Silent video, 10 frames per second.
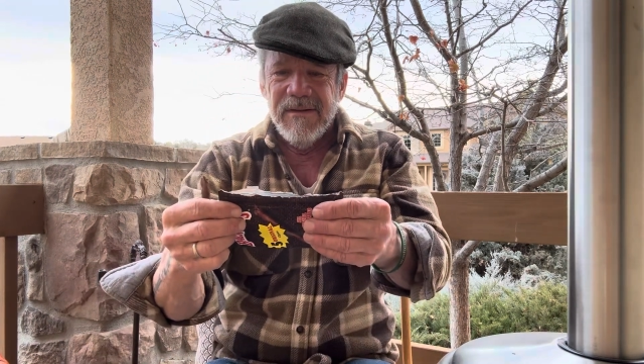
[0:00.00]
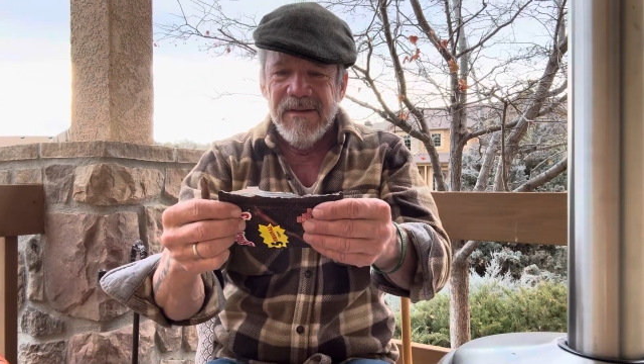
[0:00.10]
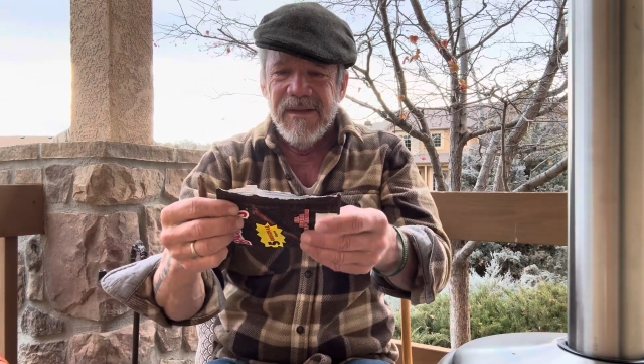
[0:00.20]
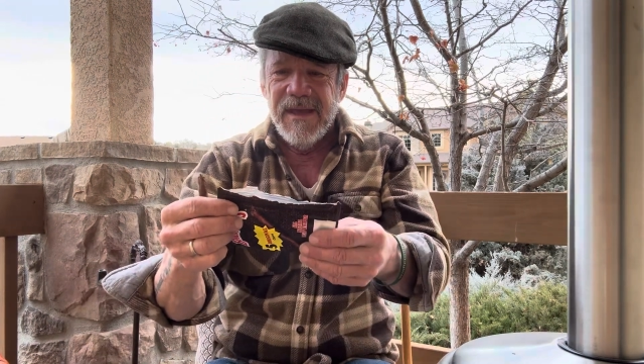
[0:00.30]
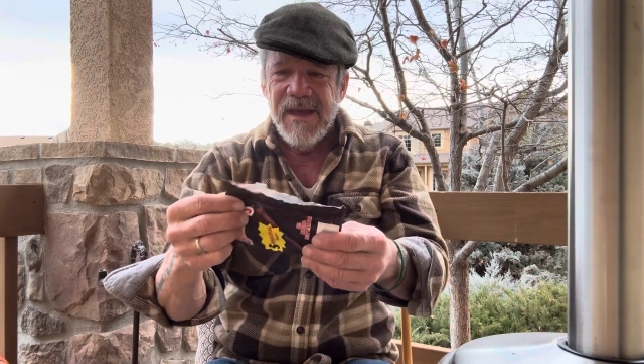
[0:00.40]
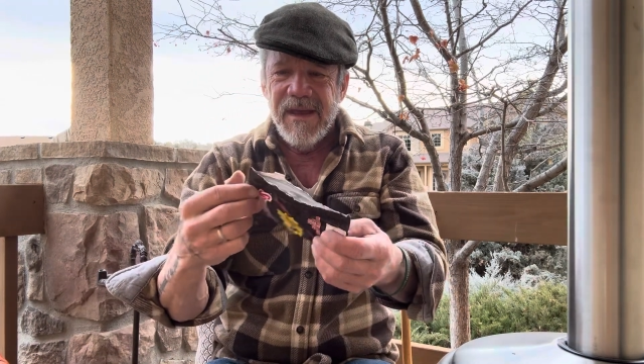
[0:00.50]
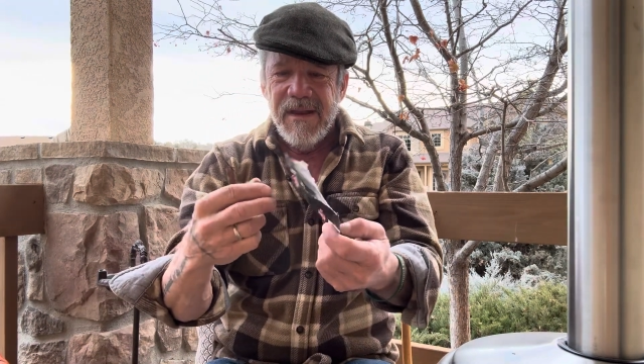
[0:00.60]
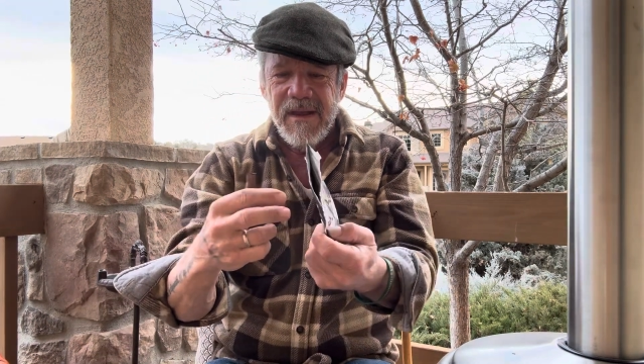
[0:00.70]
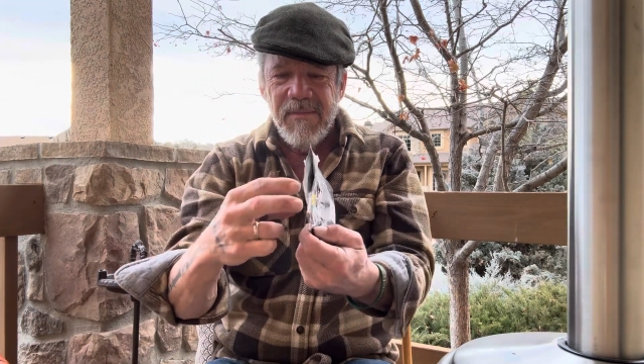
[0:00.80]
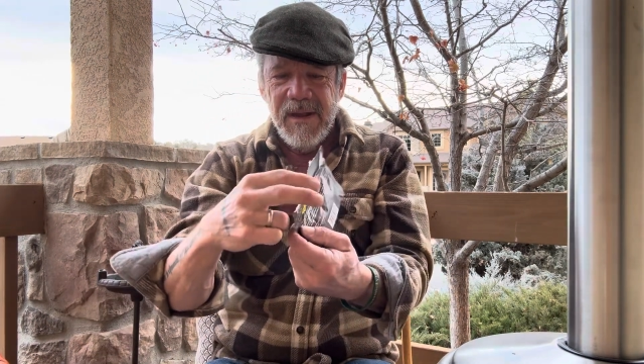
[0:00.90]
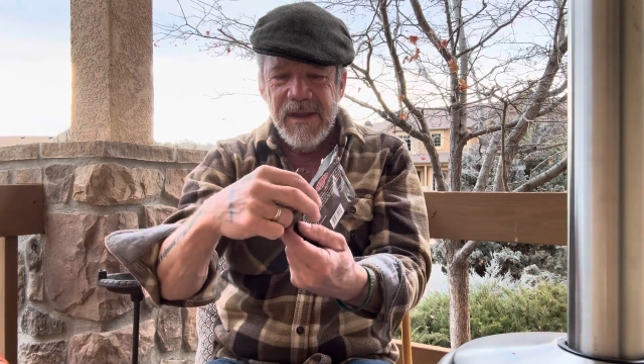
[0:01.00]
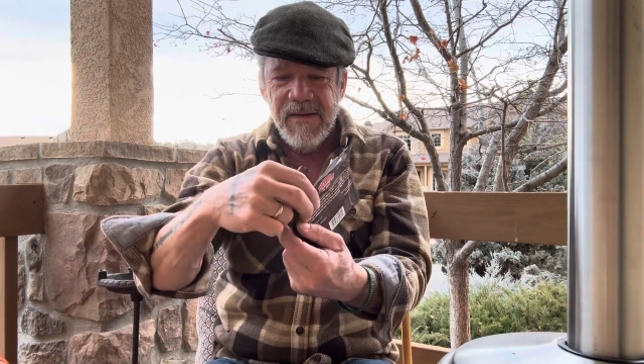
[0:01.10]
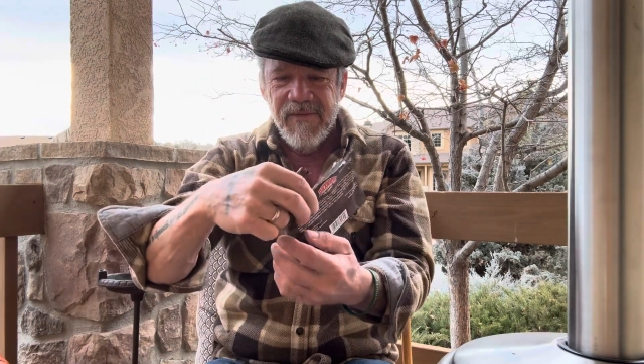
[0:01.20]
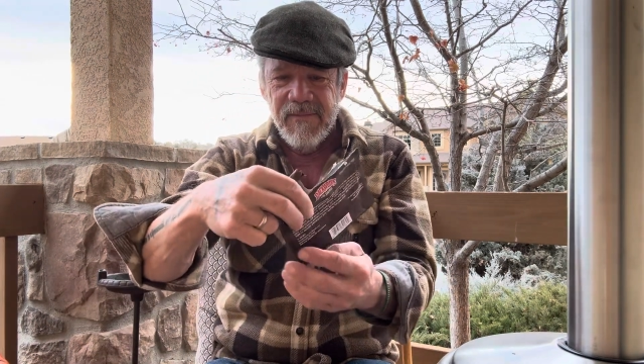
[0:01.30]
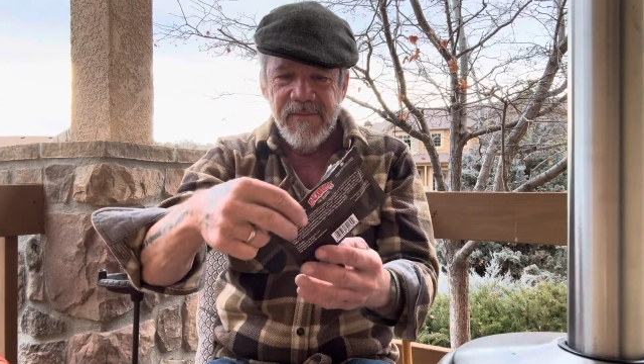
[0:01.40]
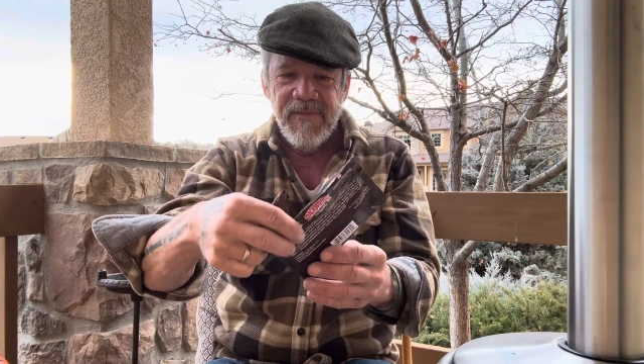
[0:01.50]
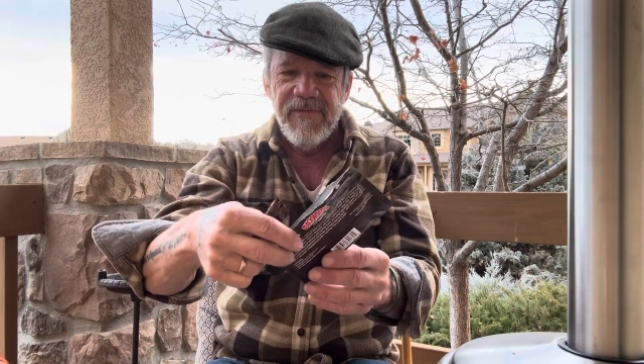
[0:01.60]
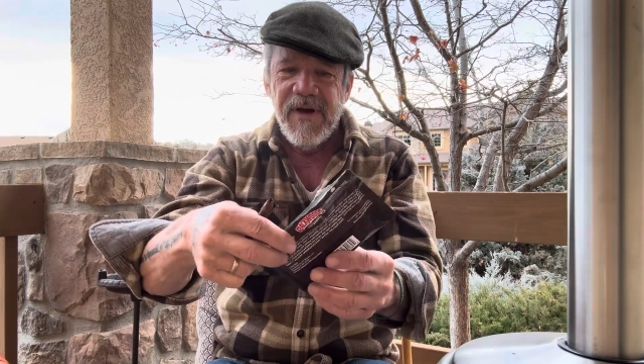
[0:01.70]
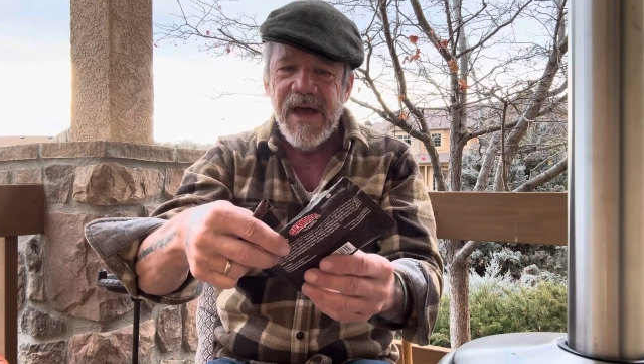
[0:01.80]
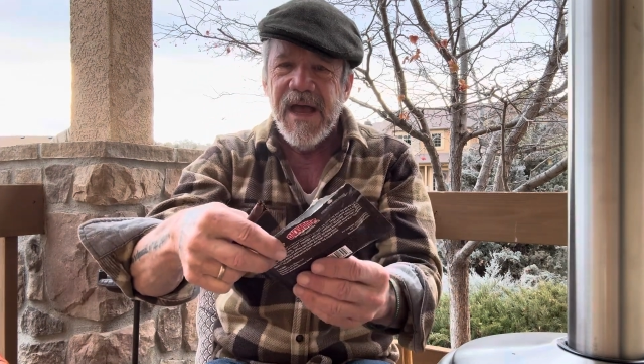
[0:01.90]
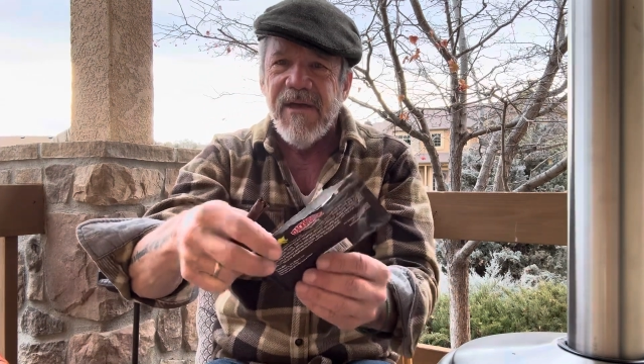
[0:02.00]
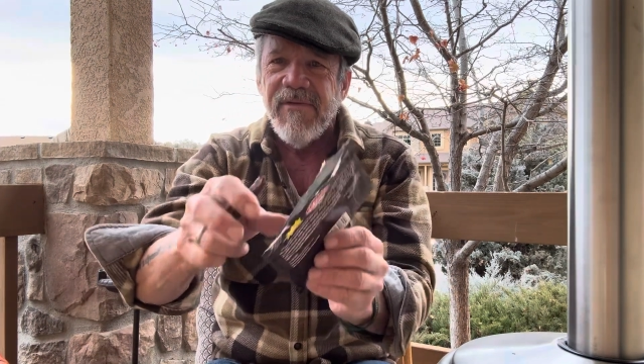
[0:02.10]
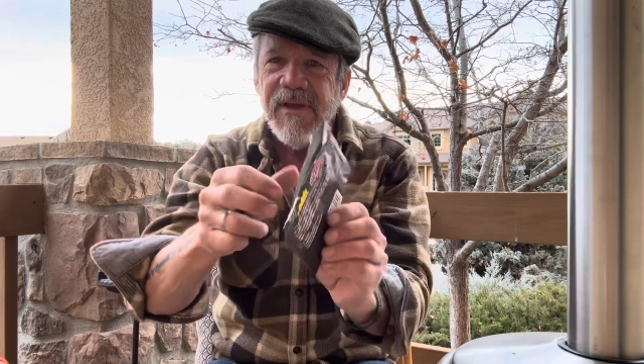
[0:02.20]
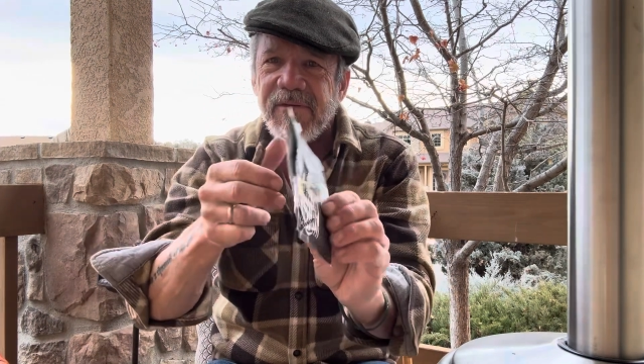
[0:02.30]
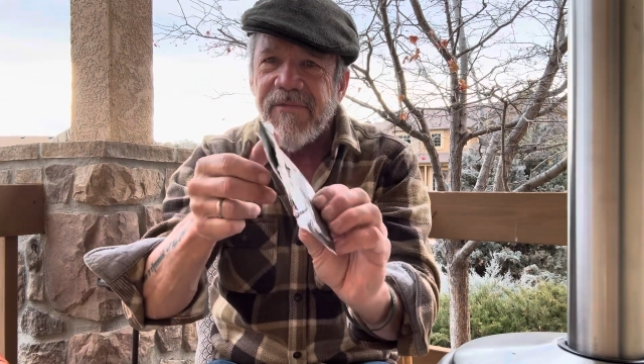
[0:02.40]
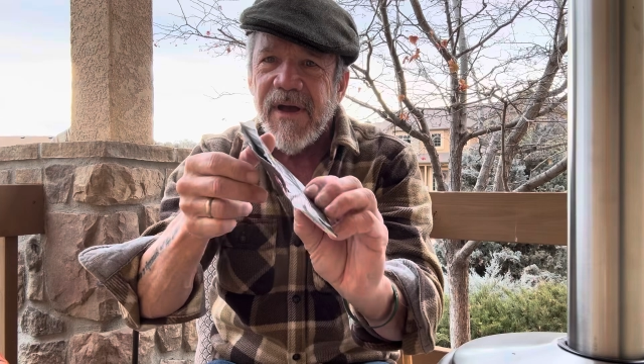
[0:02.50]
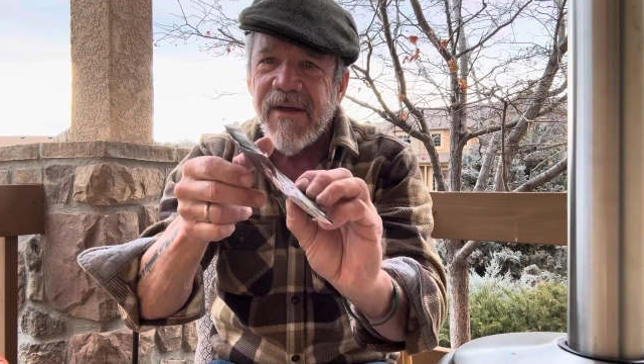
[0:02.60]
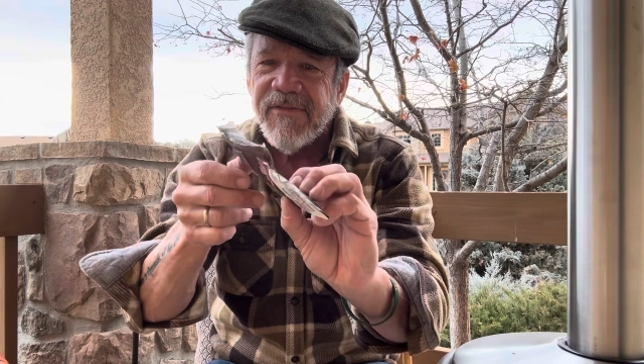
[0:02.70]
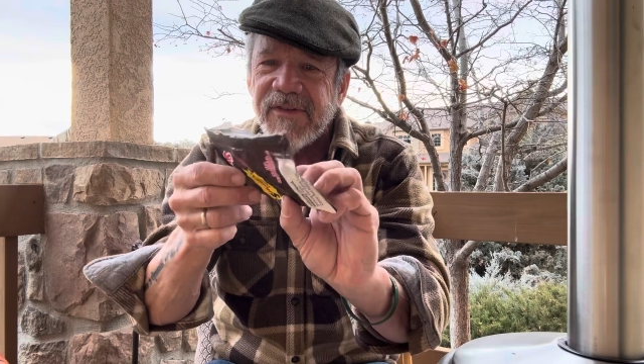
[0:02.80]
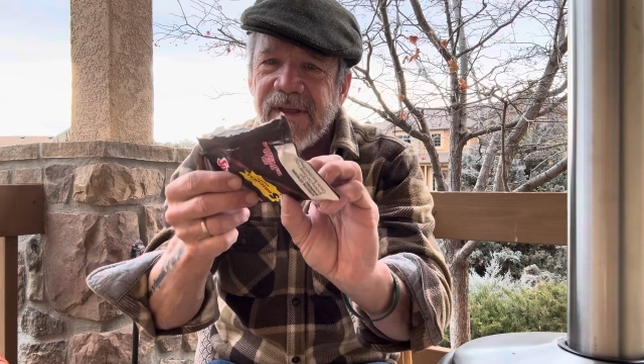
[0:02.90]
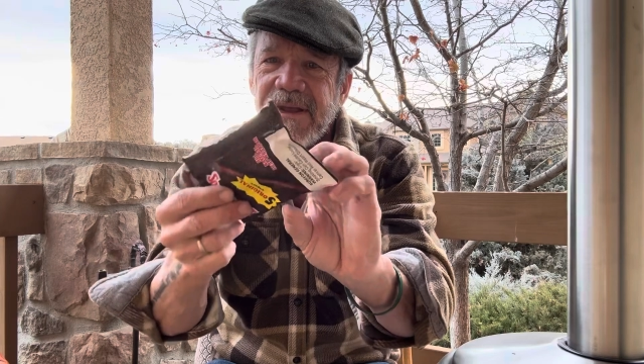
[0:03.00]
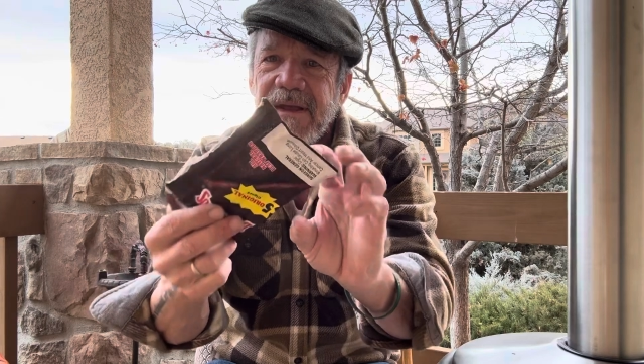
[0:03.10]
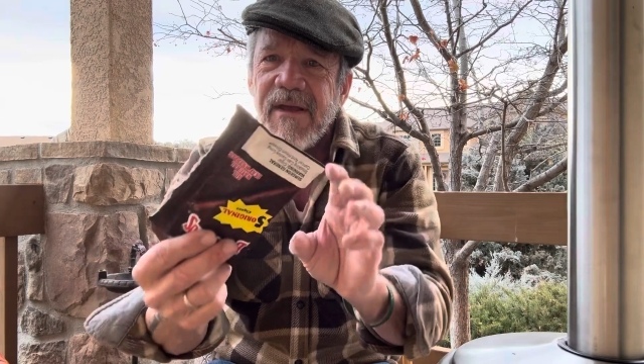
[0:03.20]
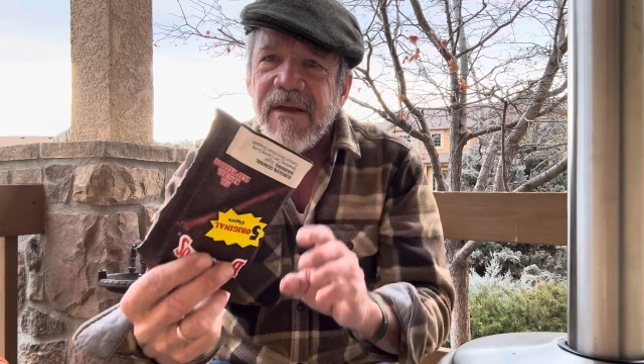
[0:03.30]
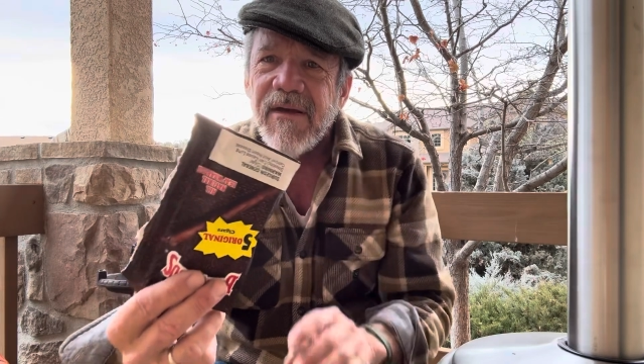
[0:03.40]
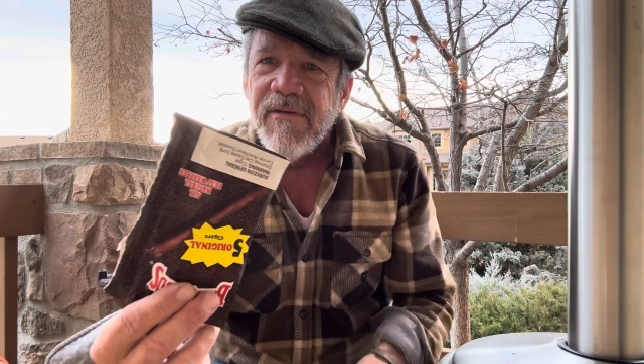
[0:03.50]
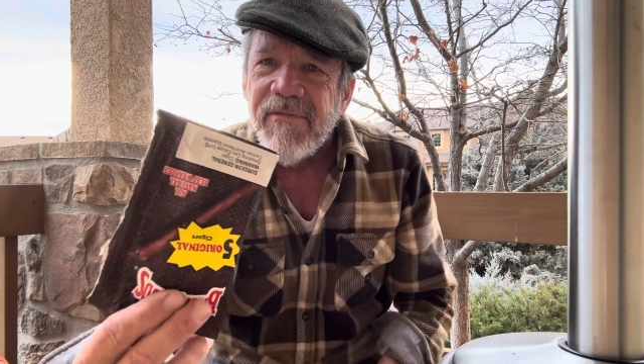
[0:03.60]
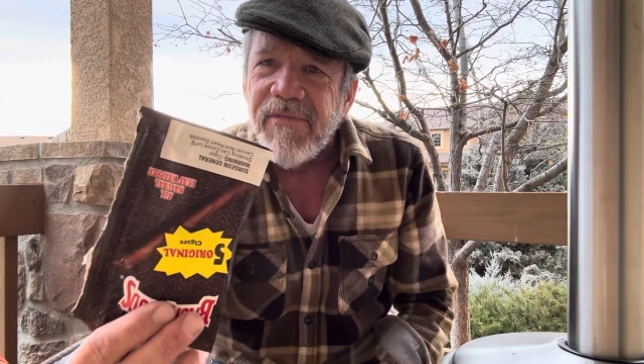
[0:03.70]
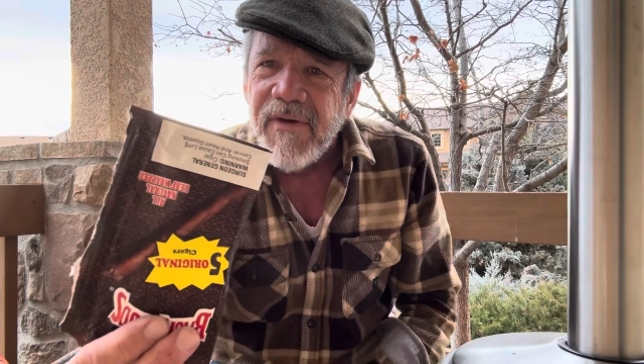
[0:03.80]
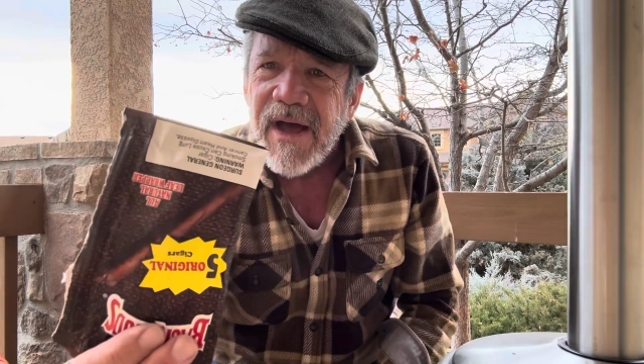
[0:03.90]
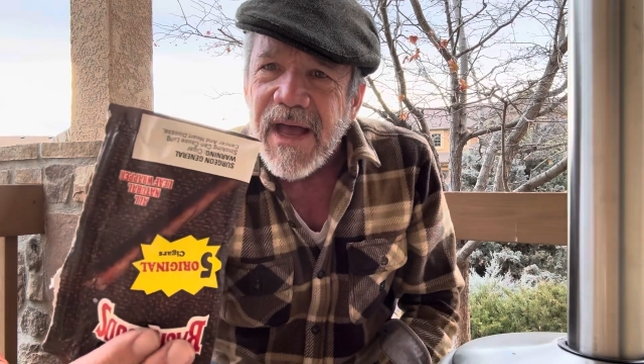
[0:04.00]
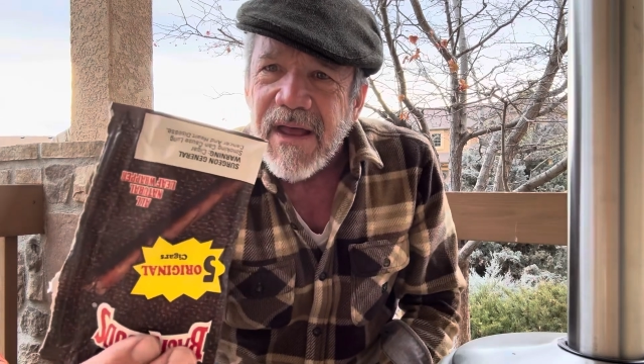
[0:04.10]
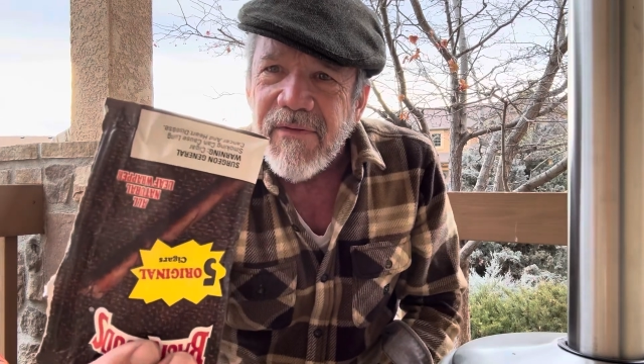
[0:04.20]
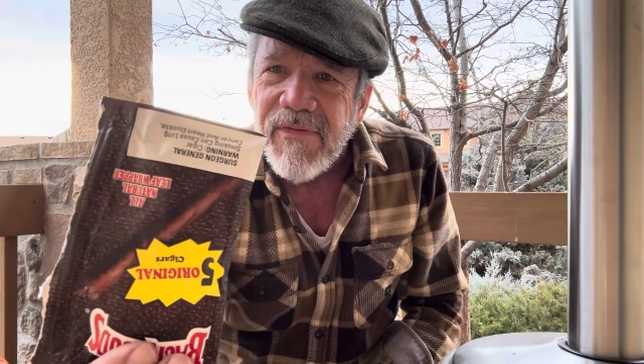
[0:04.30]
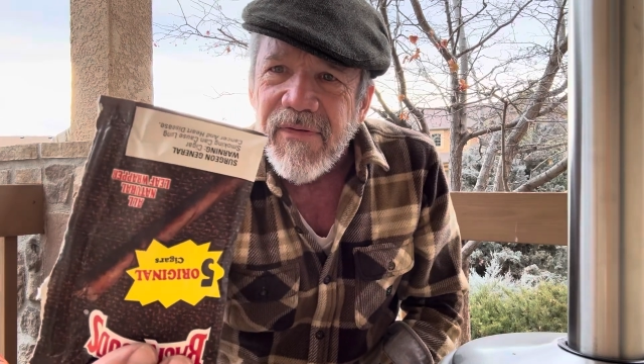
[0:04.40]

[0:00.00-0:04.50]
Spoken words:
You get, how many of them? 5, you get 5, see? 5.